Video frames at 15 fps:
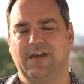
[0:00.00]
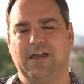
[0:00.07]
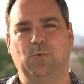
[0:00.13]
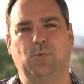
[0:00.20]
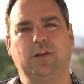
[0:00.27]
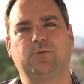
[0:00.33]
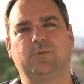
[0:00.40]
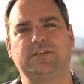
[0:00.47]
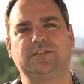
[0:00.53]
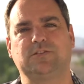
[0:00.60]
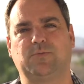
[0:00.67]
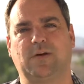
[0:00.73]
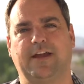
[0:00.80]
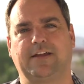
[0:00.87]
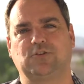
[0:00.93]
And one of the
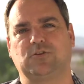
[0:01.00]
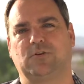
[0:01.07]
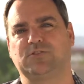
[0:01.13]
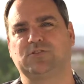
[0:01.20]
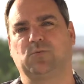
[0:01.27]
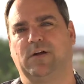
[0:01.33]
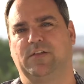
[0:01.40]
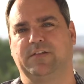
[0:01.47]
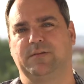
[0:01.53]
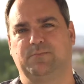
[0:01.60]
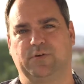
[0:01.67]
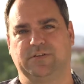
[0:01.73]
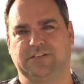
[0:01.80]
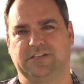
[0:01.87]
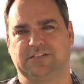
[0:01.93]
reasons why I chose the Wealth
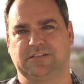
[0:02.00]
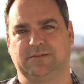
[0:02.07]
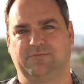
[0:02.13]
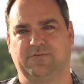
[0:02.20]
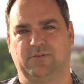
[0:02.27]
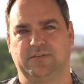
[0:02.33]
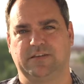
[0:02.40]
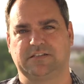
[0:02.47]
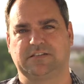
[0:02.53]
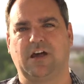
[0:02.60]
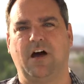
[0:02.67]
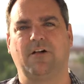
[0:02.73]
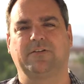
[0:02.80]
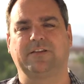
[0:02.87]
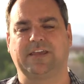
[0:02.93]
Imprint system for this
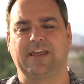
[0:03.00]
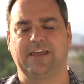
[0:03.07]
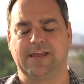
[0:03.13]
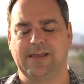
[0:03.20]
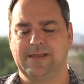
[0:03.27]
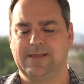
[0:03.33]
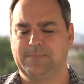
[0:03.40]
holiday